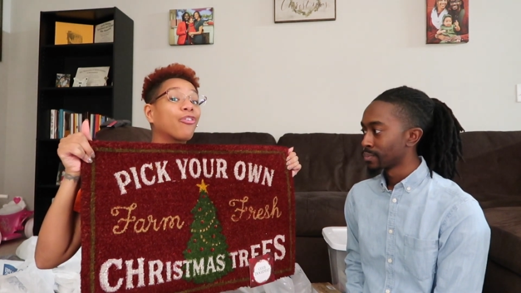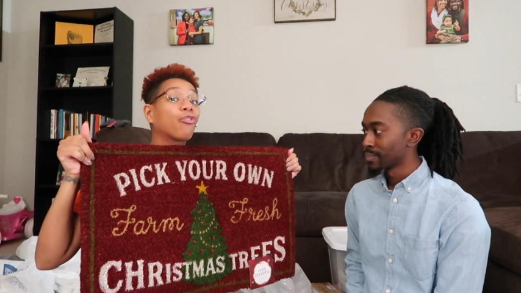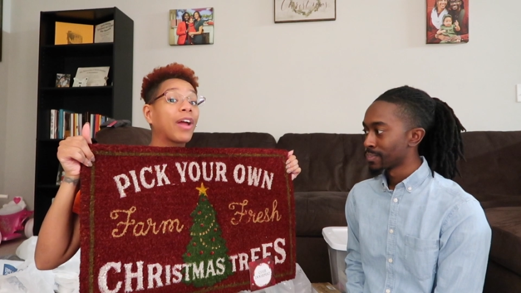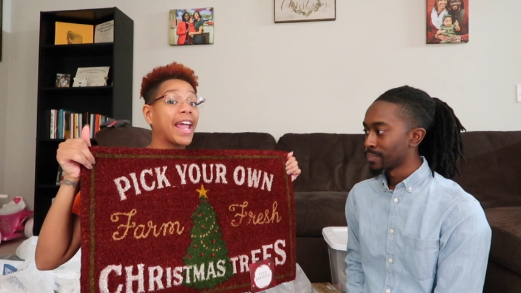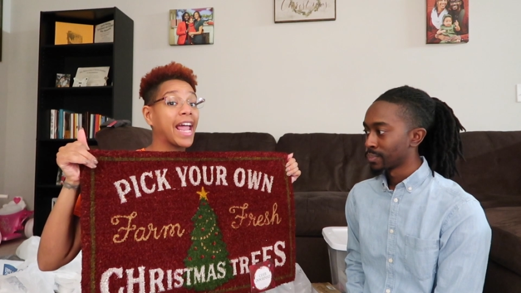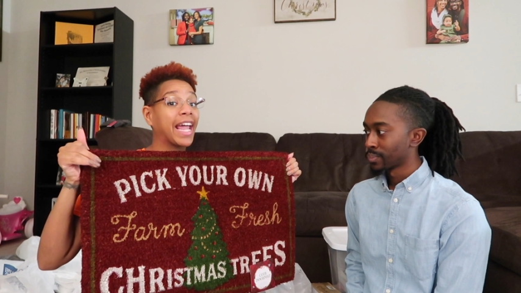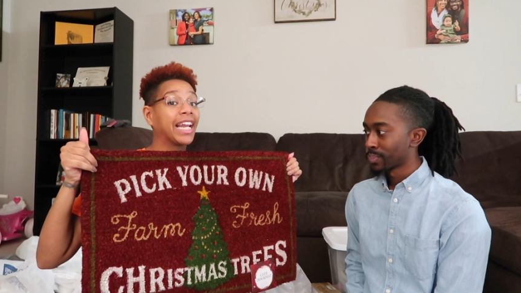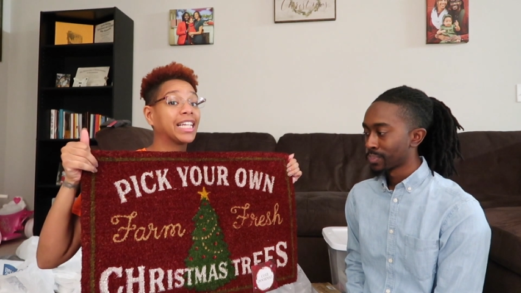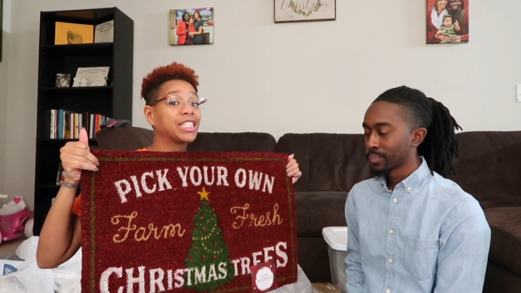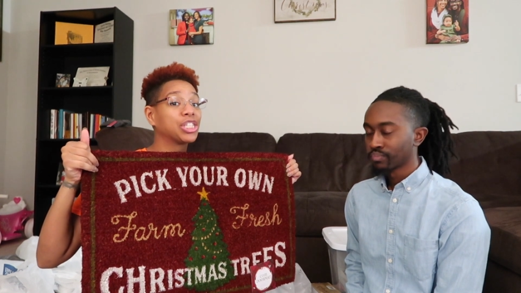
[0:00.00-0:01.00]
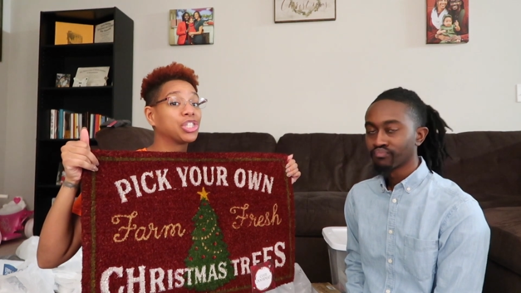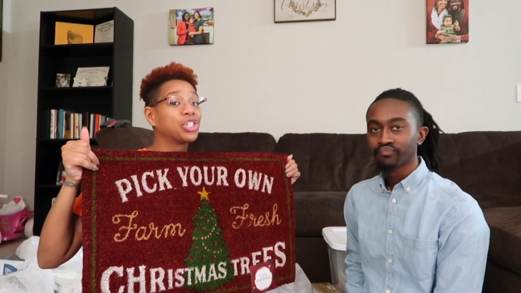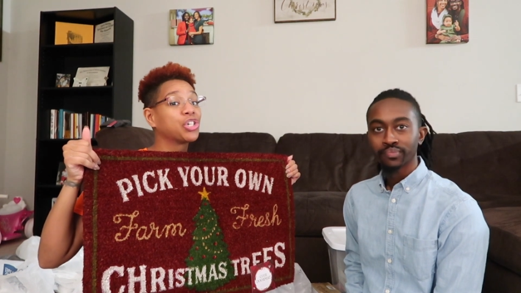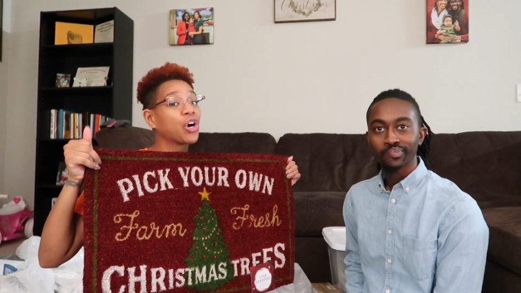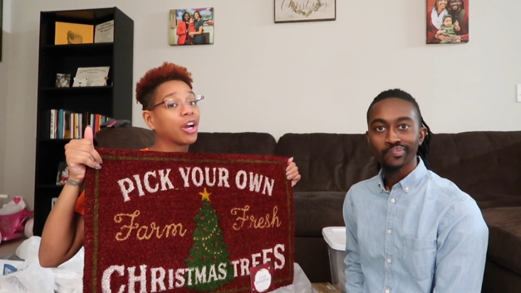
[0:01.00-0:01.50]
Speaker 1: of red and it's
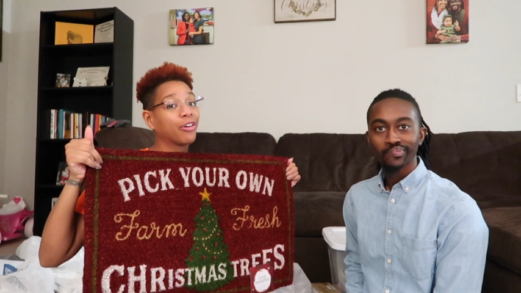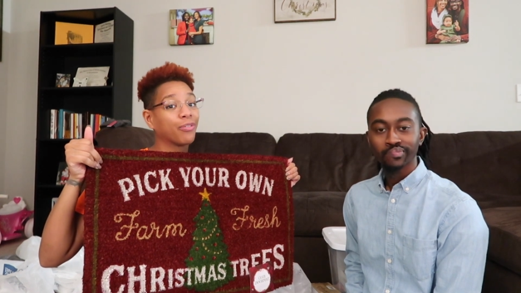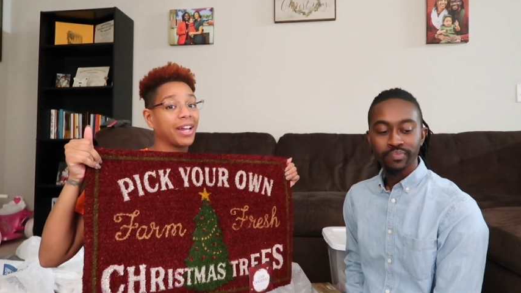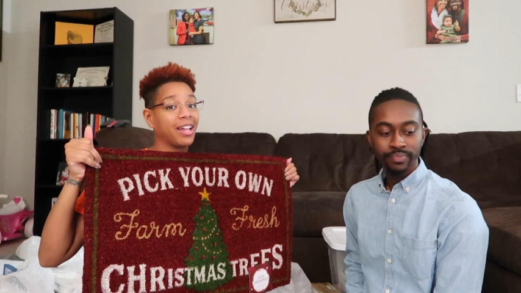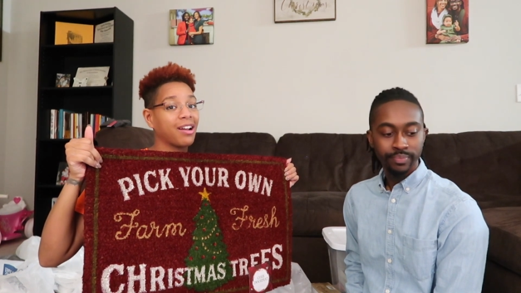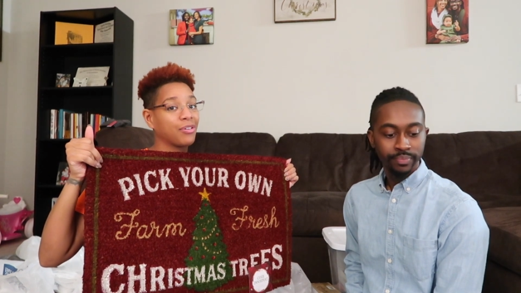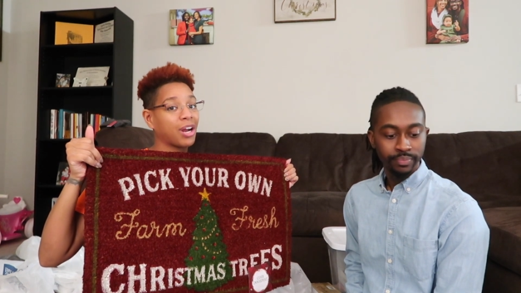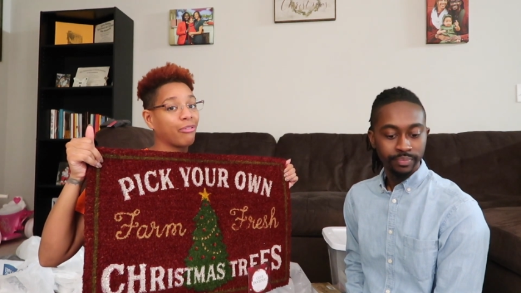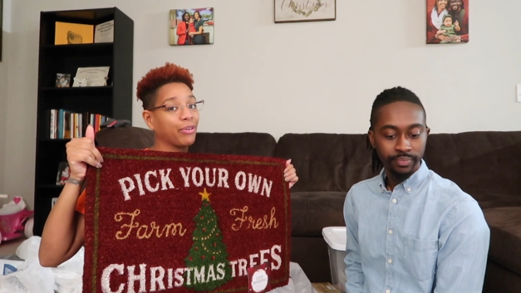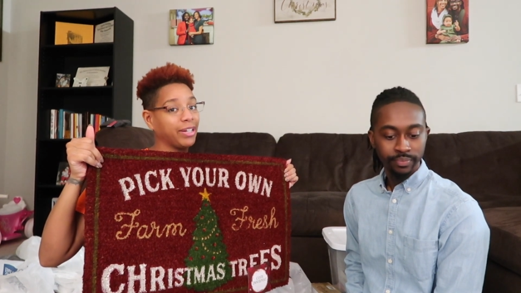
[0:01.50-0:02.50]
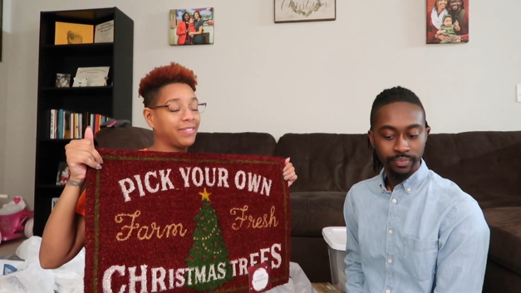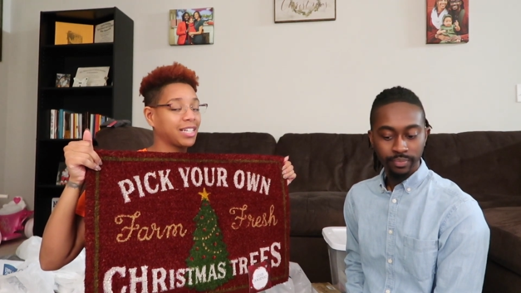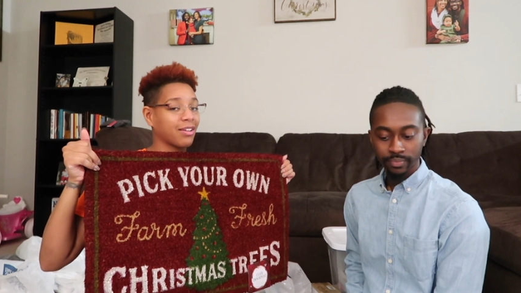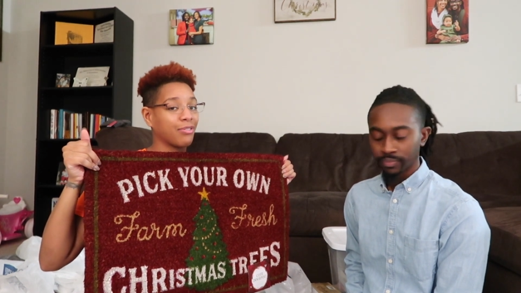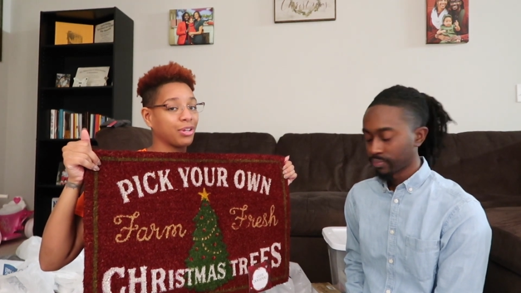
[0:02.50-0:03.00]
this dark red on our
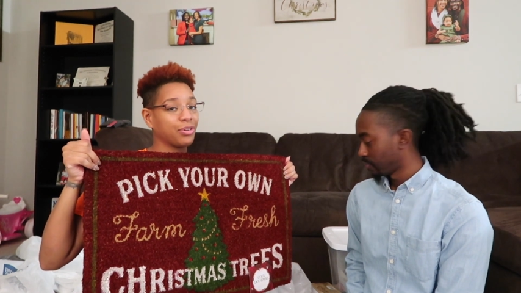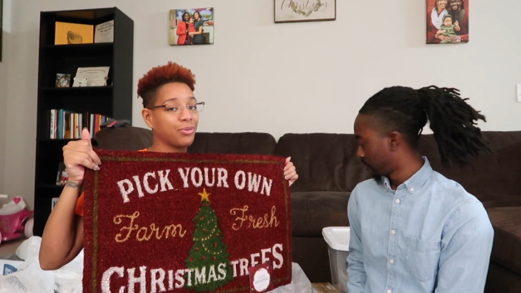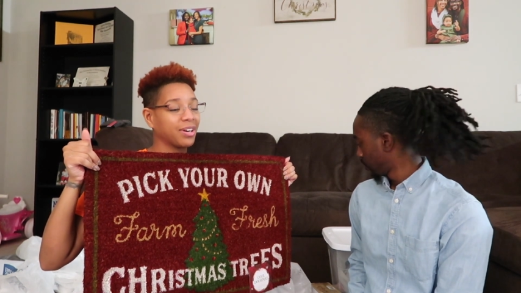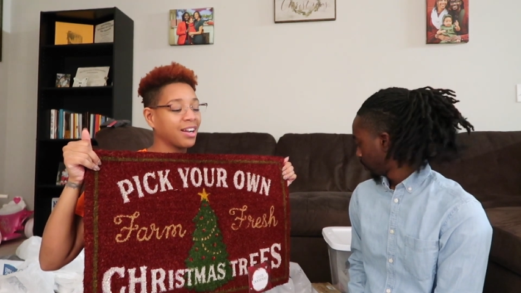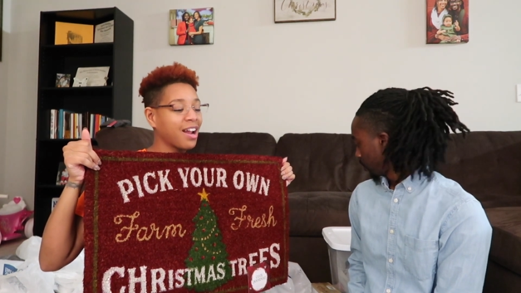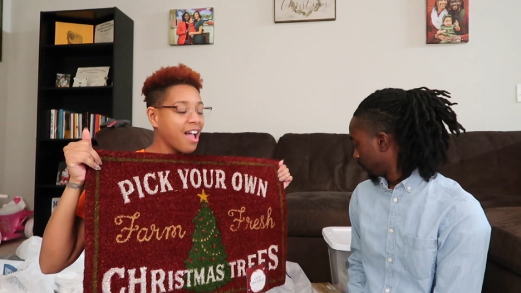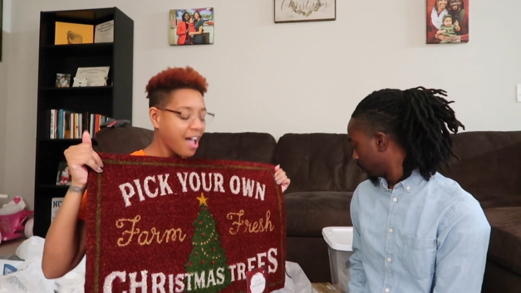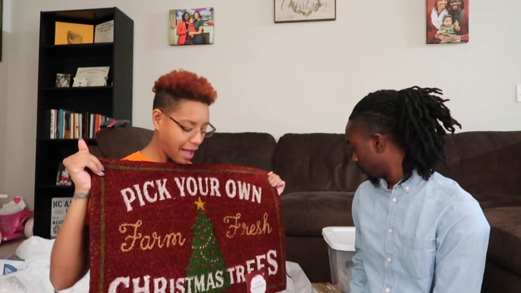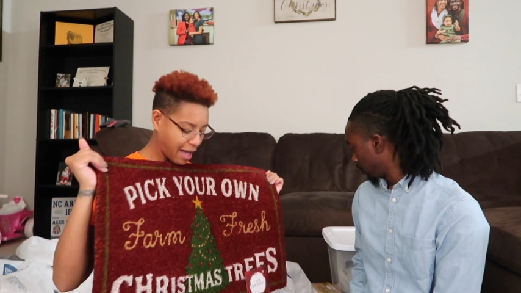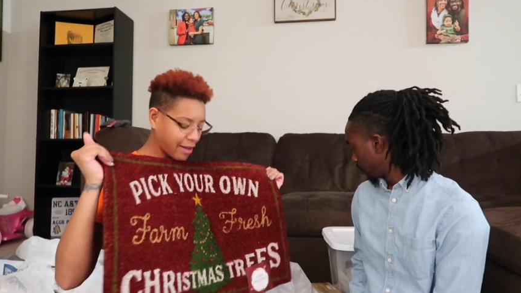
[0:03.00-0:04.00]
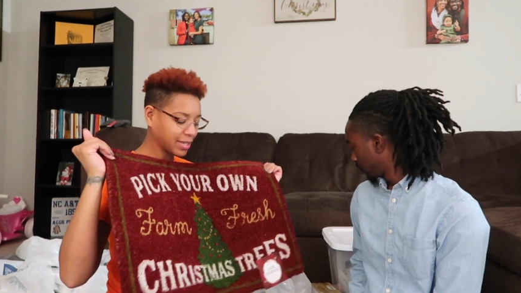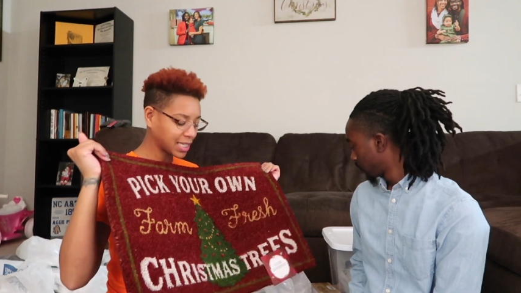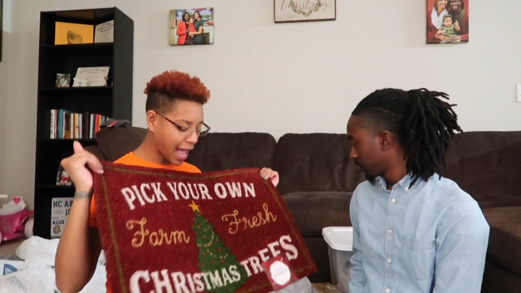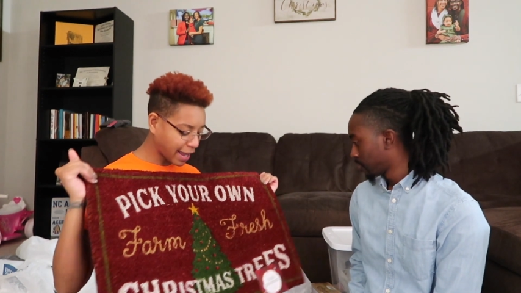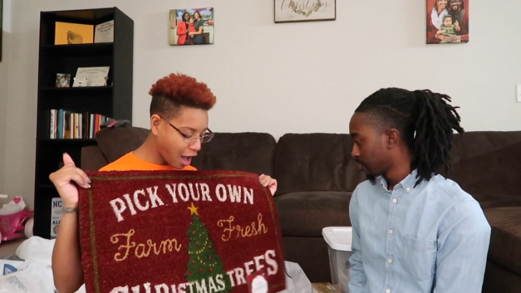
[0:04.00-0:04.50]
wreath that's on the door. Mm I
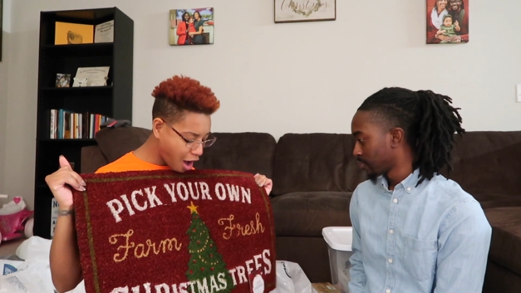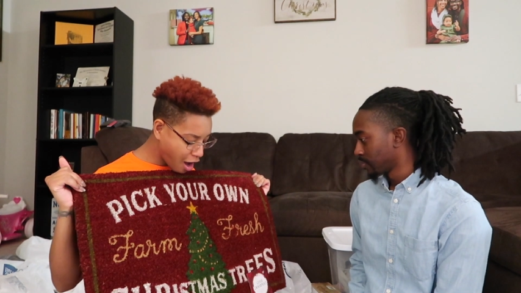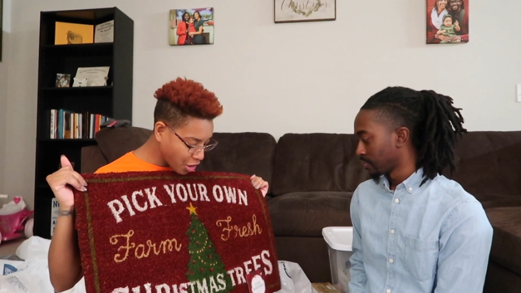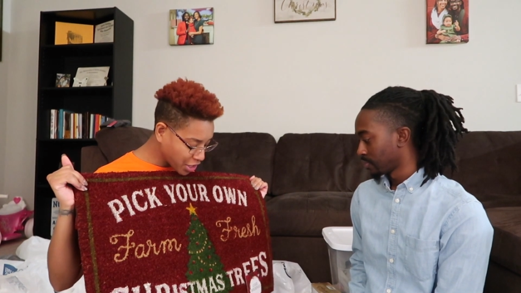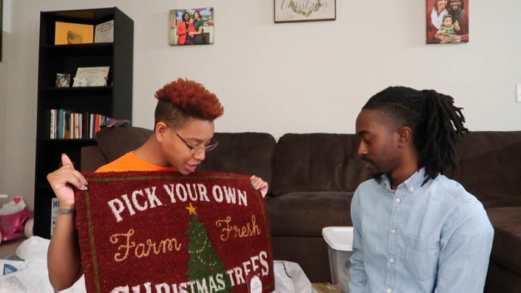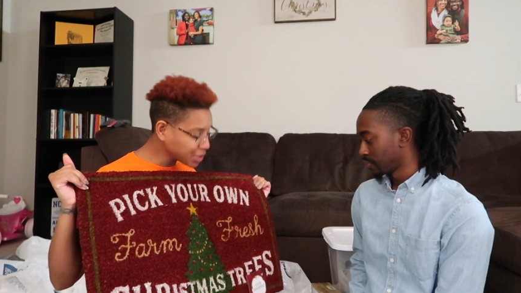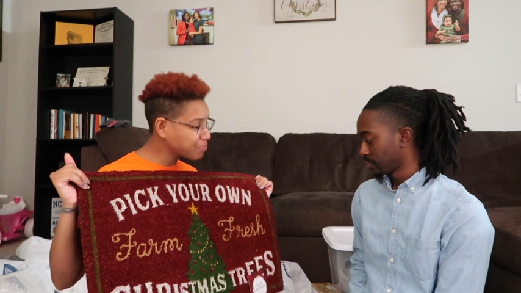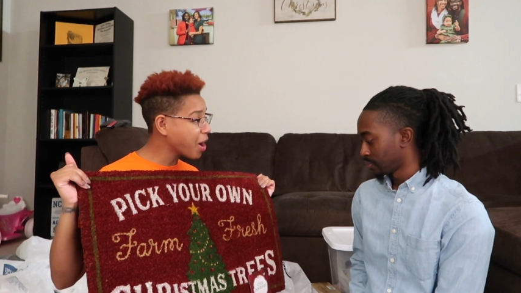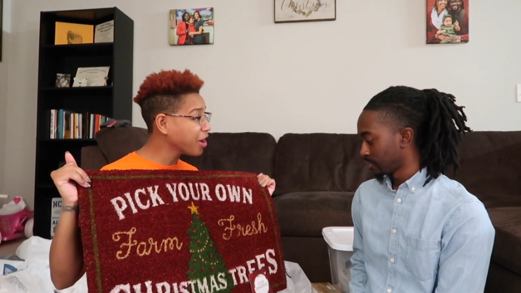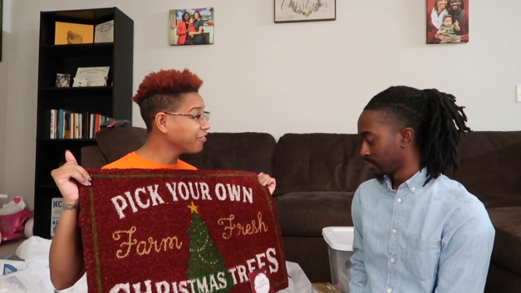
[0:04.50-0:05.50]
was like, oh this is